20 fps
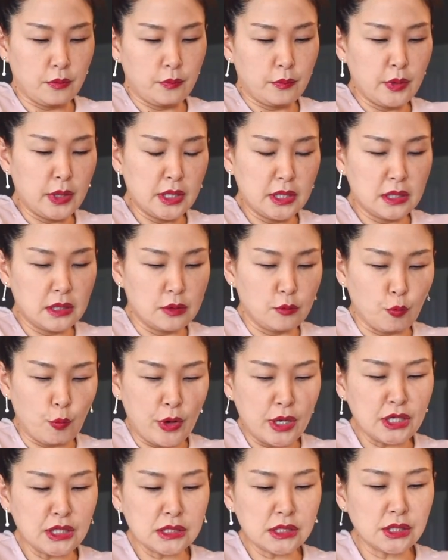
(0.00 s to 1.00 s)
when
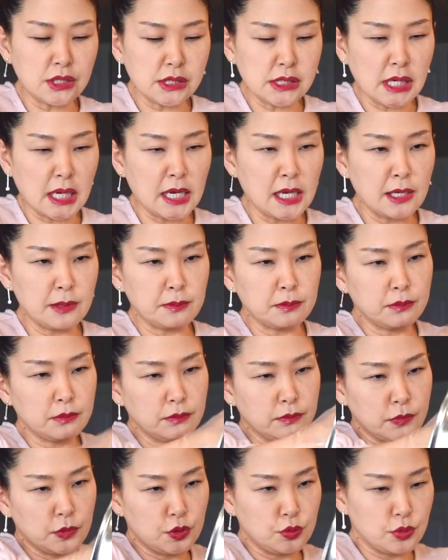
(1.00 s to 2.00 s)
winter
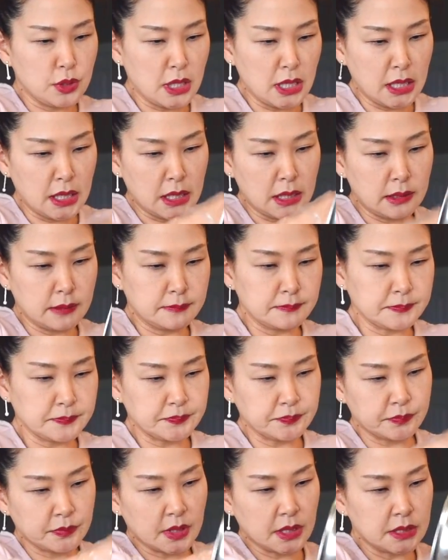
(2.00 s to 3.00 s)
time you can
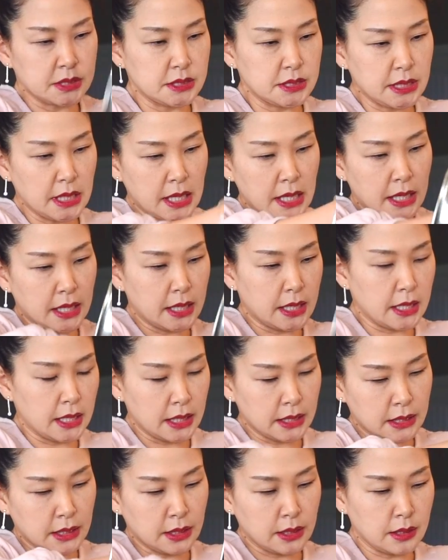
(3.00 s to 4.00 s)

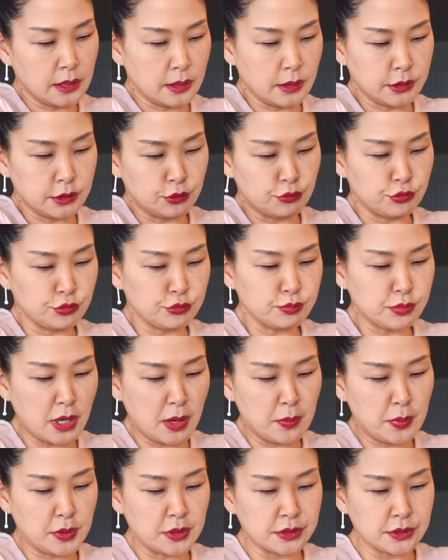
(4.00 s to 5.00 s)
stay at the room
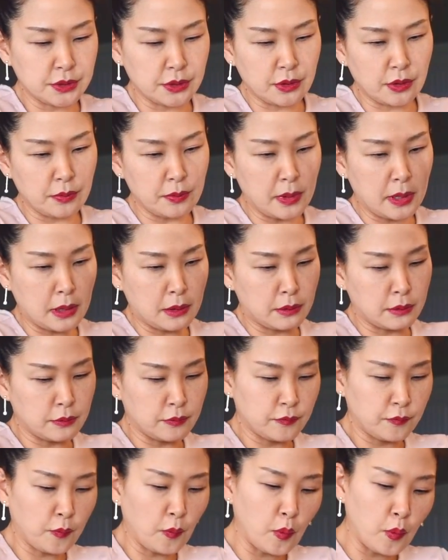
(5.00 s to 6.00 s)
temperature about
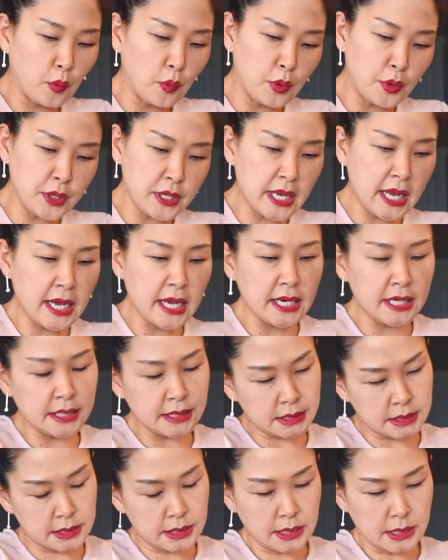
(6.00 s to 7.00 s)
4
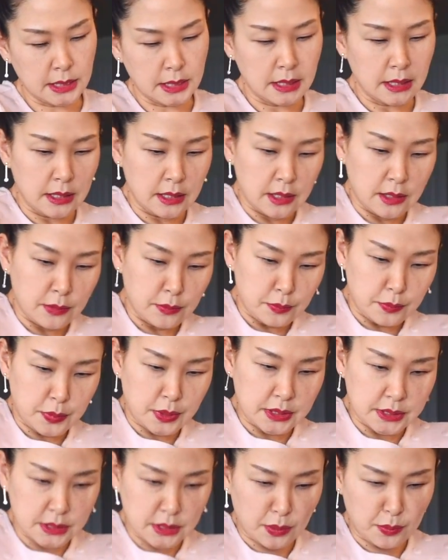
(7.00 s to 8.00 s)
days.
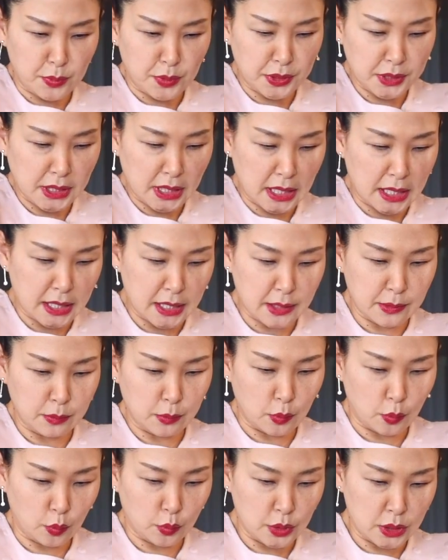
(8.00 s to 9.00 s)
But summertime
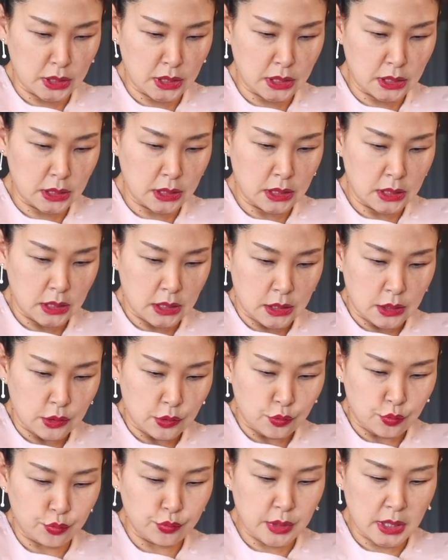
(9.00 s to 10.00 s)
only
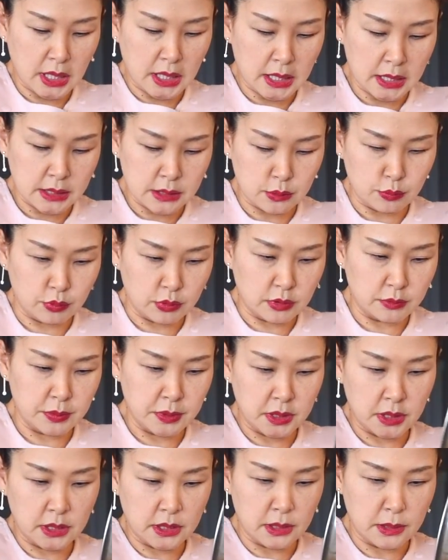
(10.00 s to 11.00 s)
2 days will
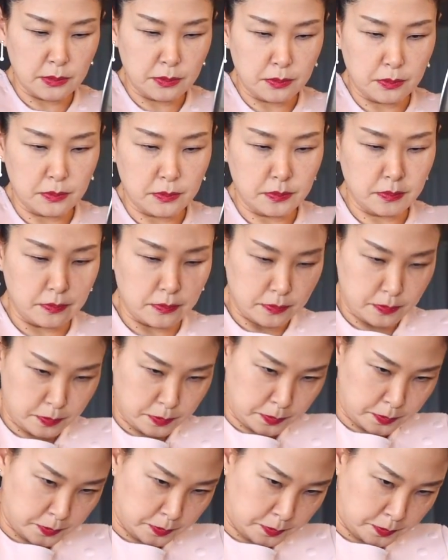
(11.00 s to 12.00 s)
be
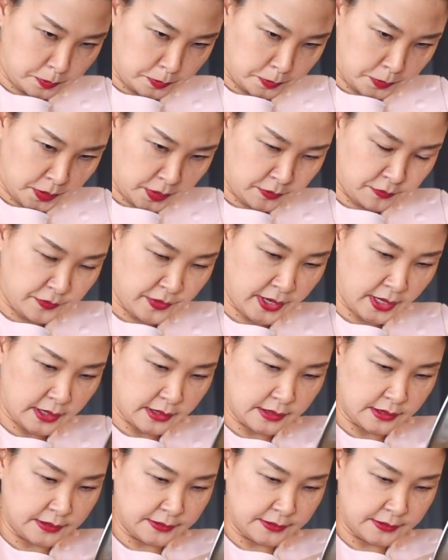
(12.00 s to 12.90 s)
perfect.